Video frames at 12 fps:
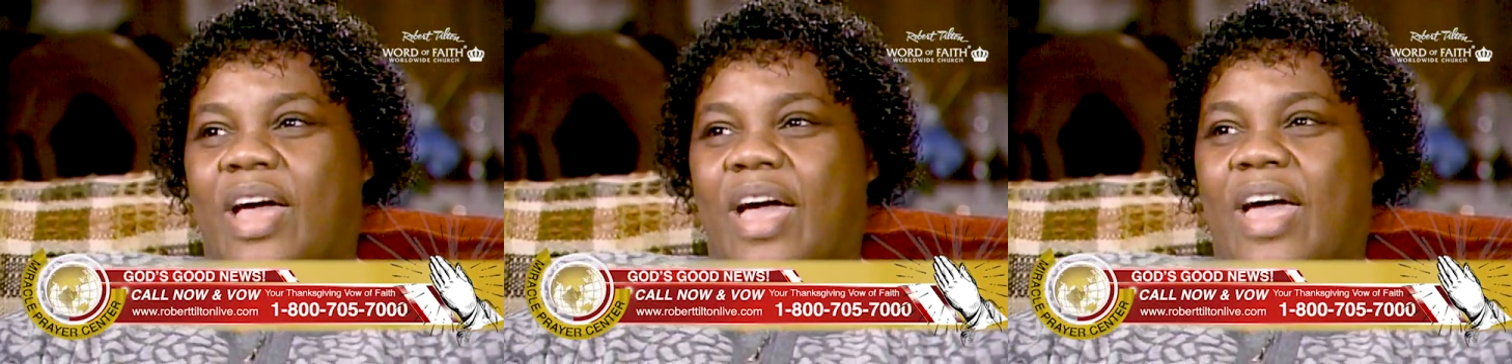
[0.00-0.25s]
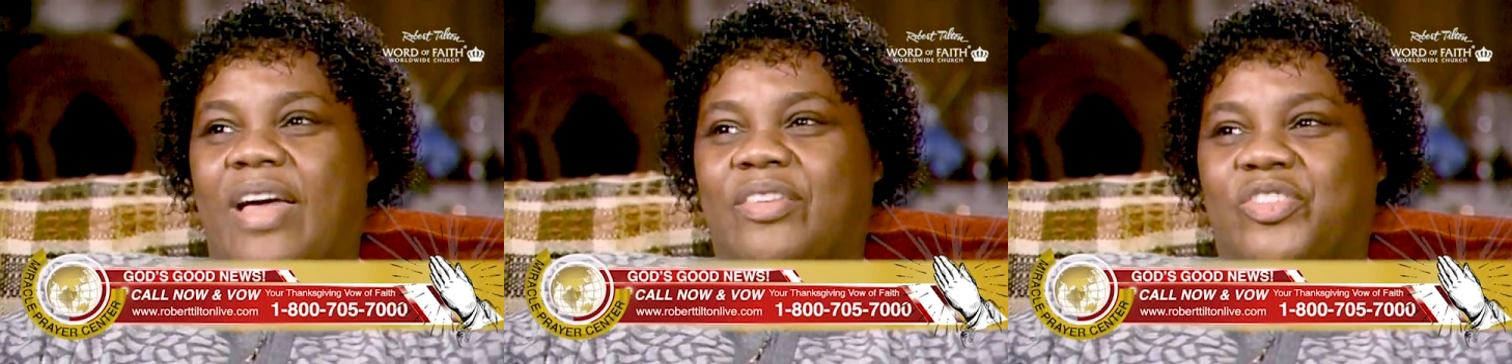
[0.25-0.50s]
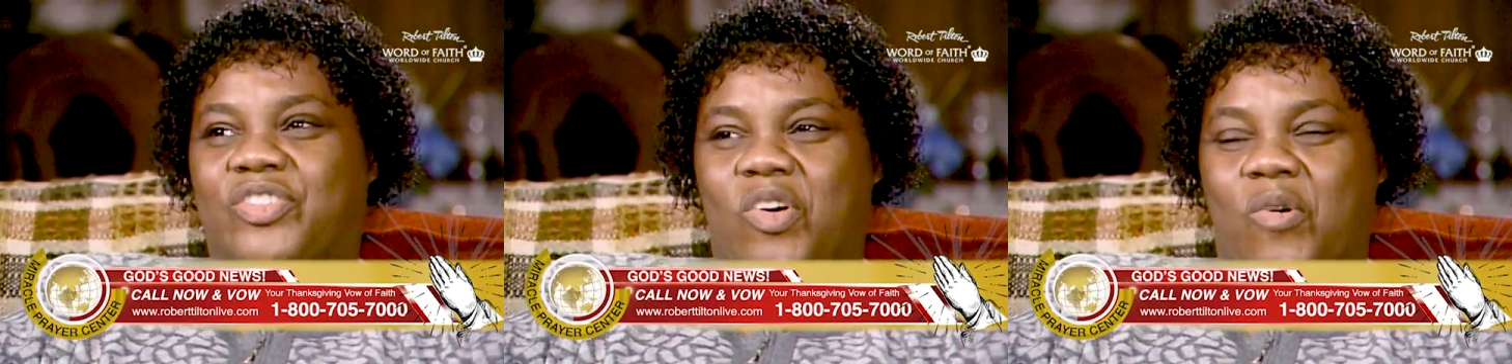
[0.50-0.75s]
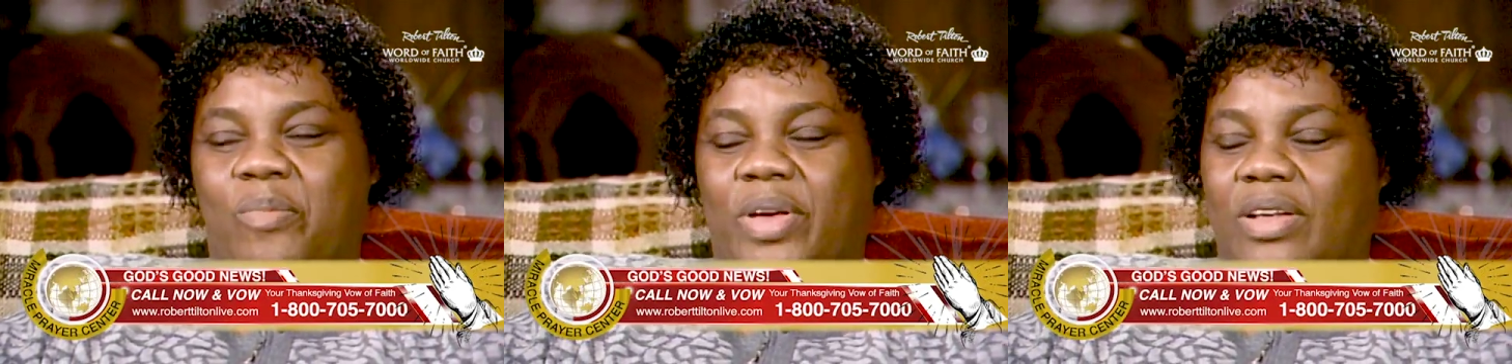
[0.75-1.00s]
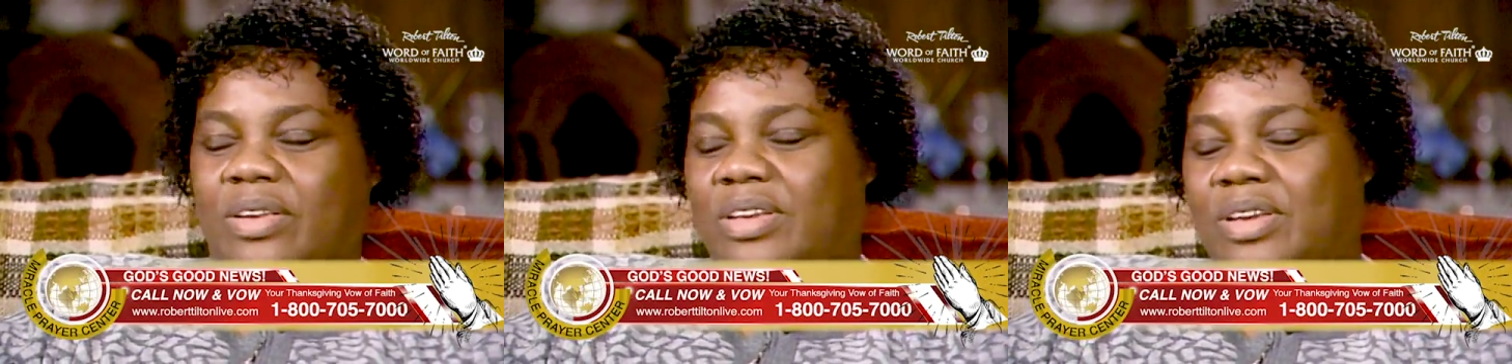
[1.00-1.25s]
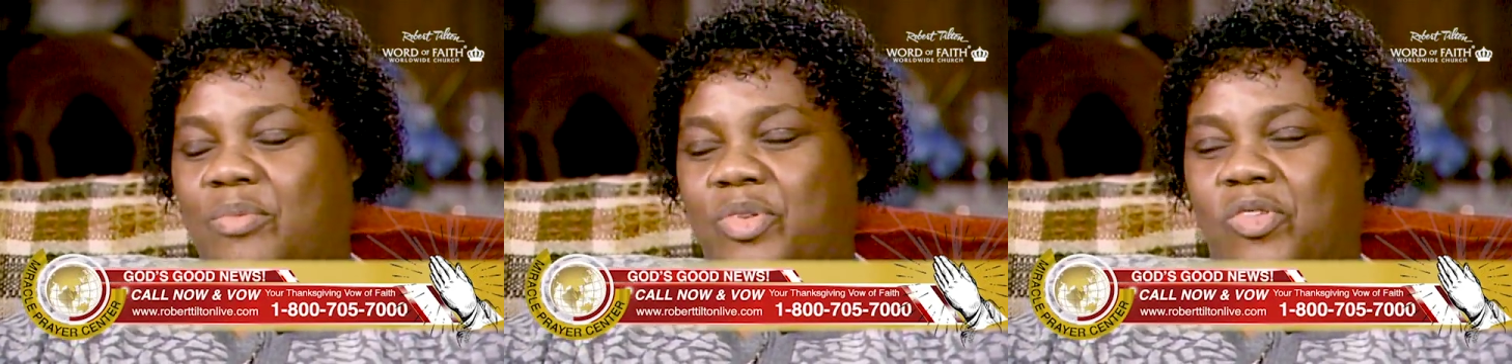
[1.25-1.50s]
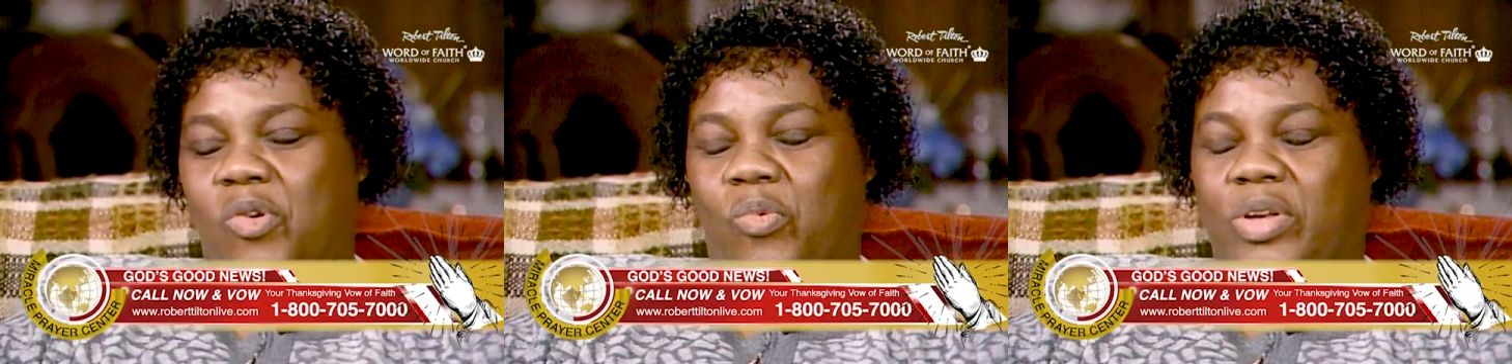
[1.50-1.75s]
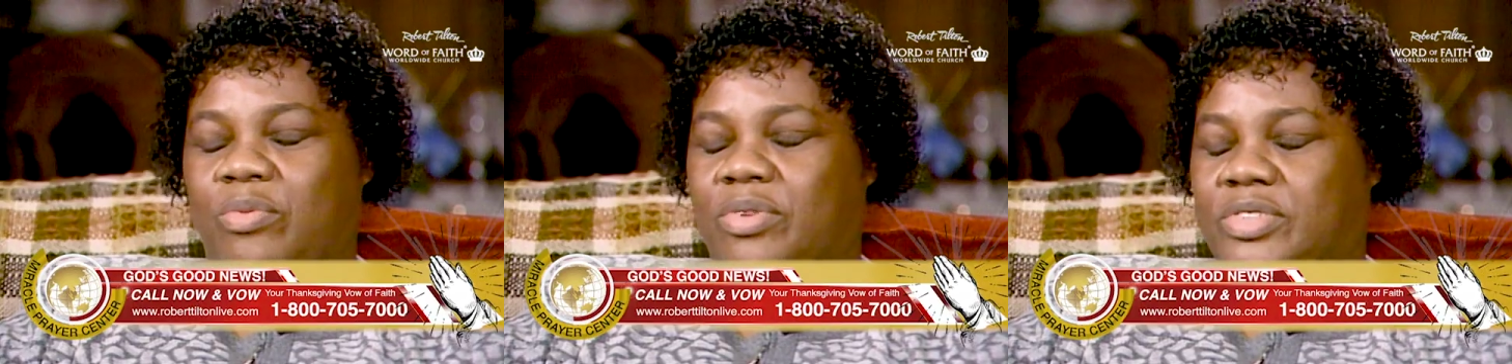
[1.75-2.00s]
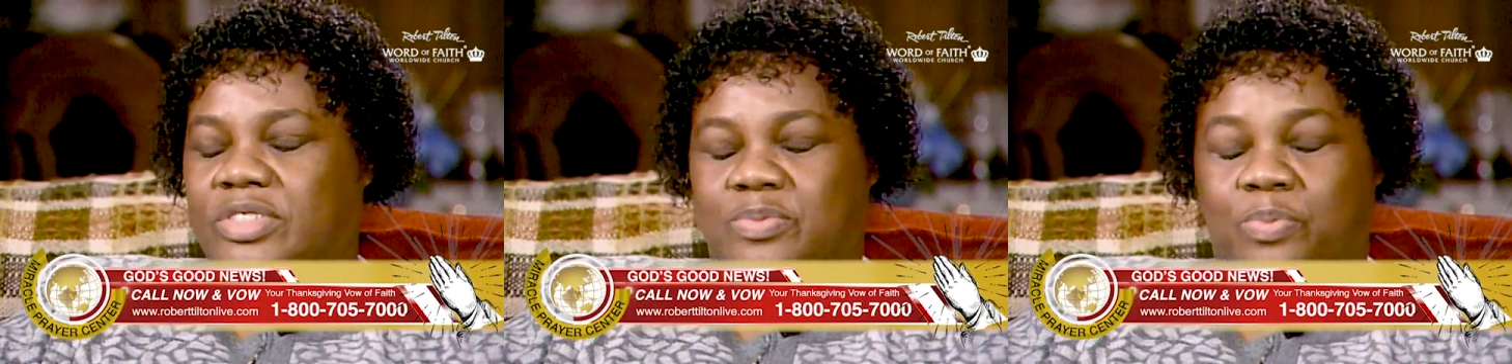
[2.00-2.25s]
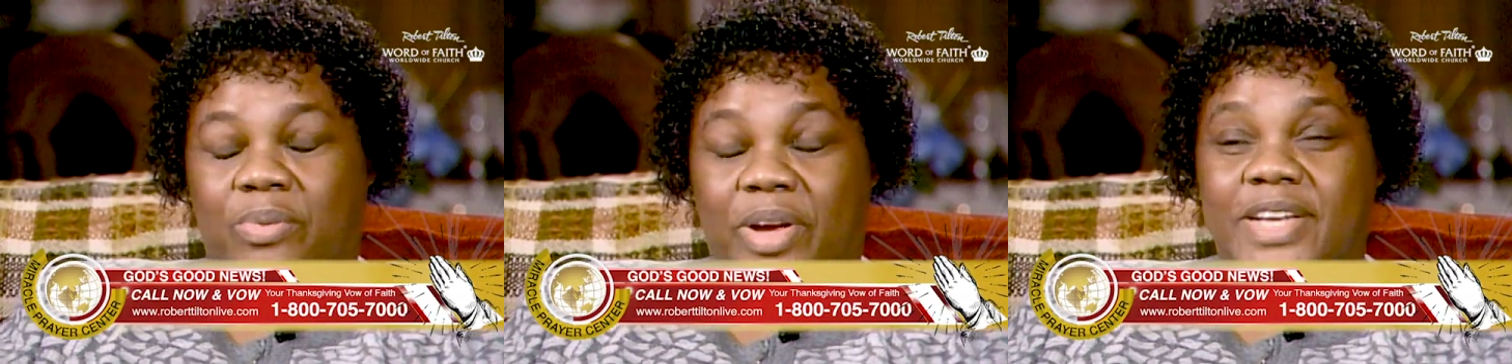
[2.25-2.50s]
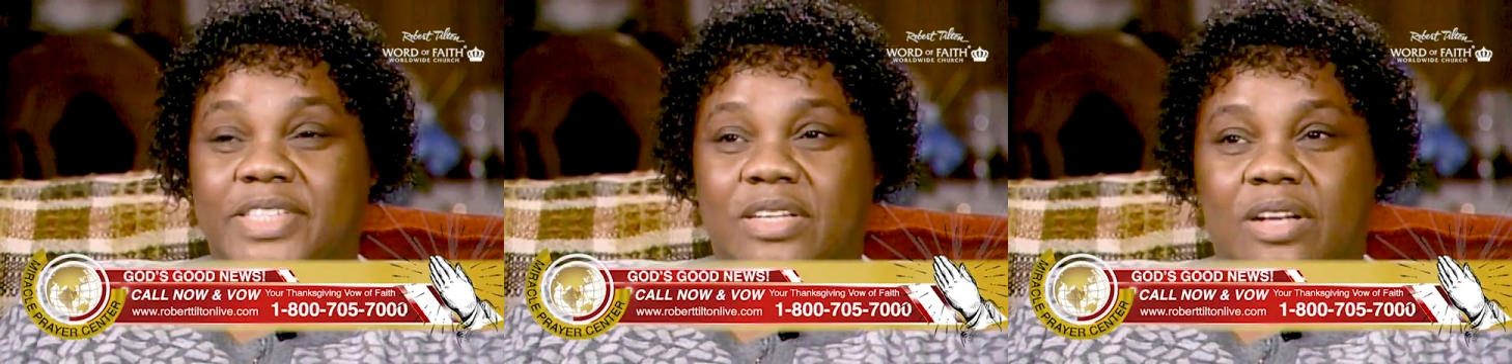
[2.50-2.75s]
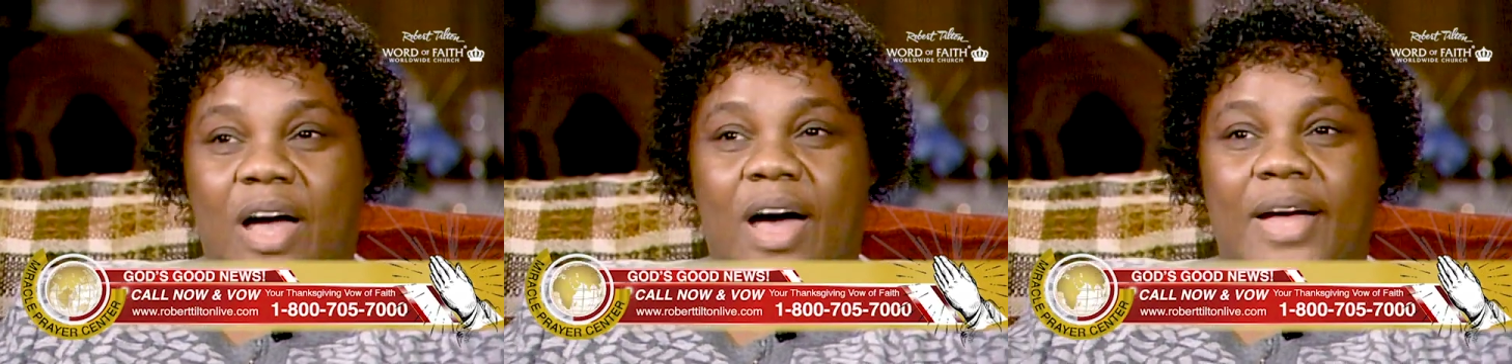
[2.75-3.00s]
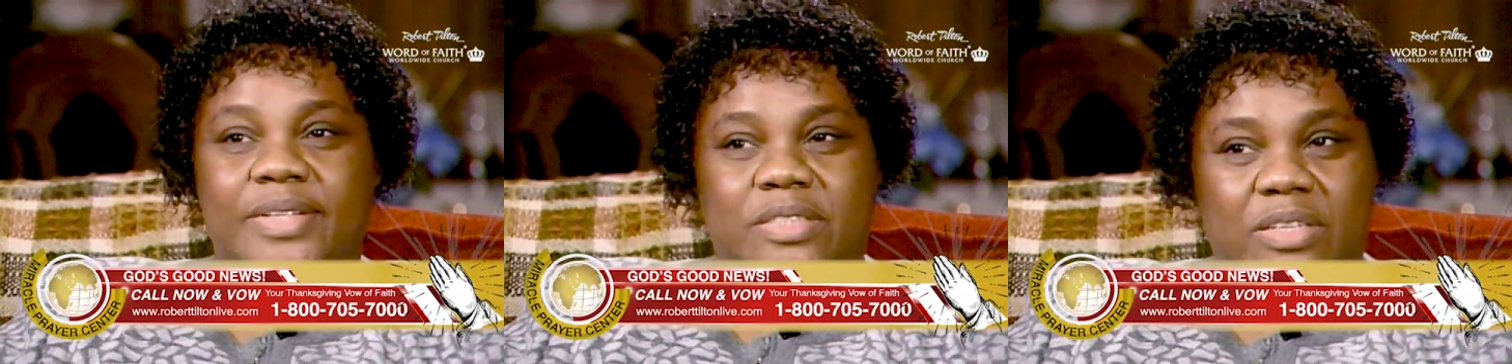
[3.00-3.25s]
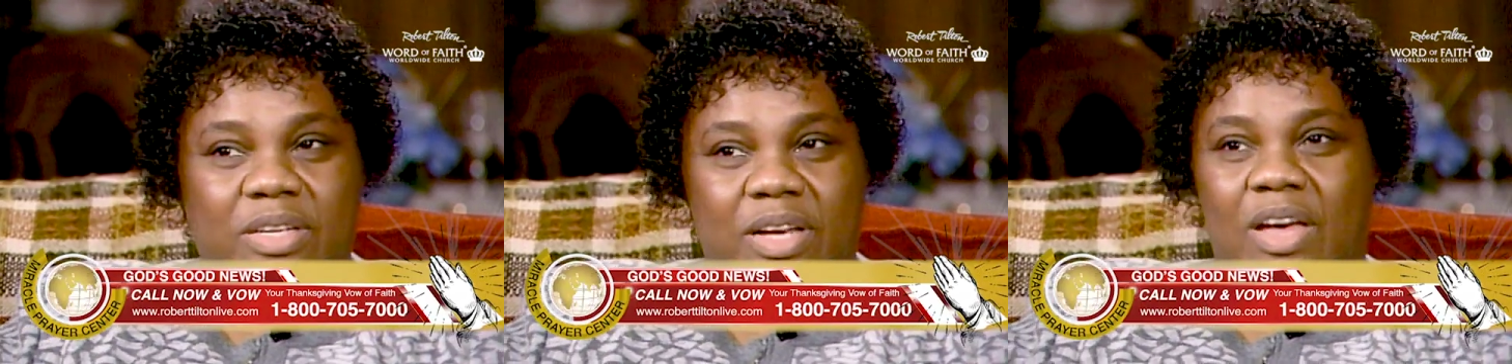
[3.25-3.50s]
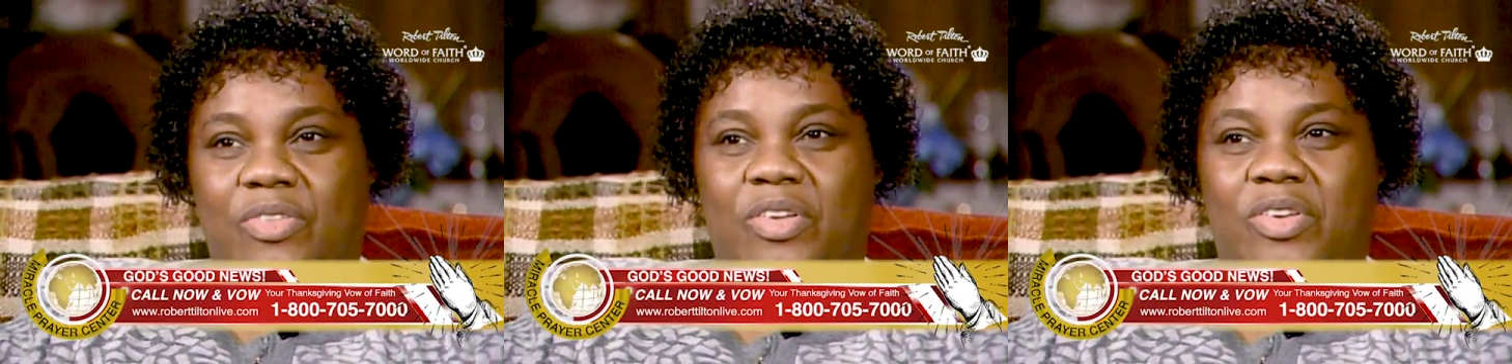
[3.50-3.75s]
And so me and him, you know, we were just praising God together,